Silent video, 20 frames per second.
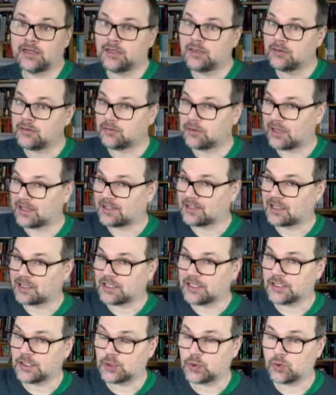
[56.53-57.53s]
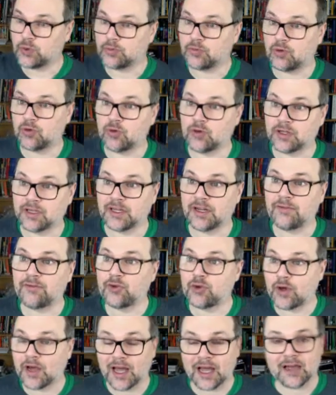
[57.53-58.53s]
but that's at least doable. And if
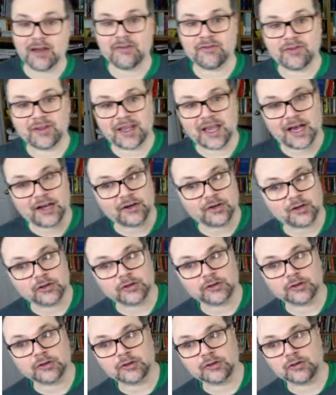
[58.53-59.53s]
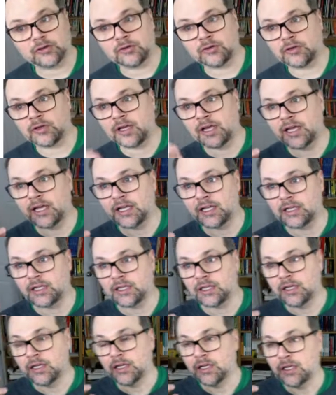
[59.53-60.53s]
you have categorical
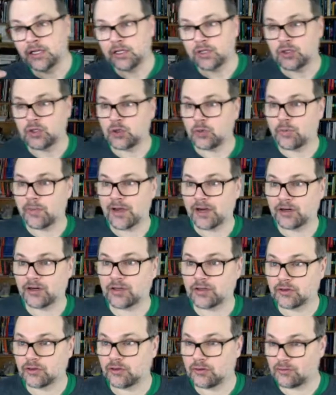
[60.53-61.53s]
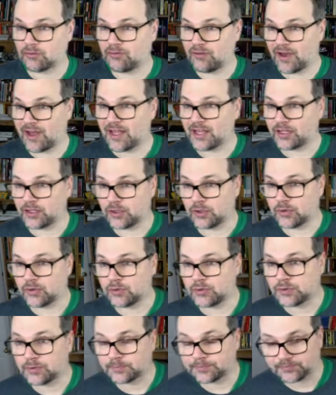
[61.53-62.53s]
and numerical
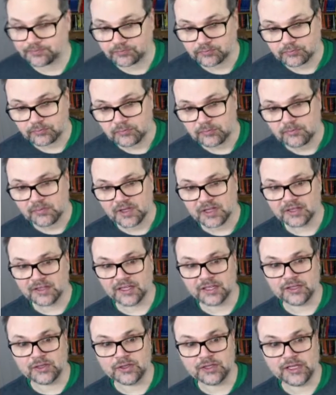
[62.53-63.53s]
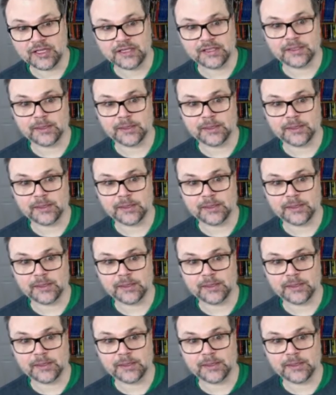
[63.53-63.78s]
values, then you need to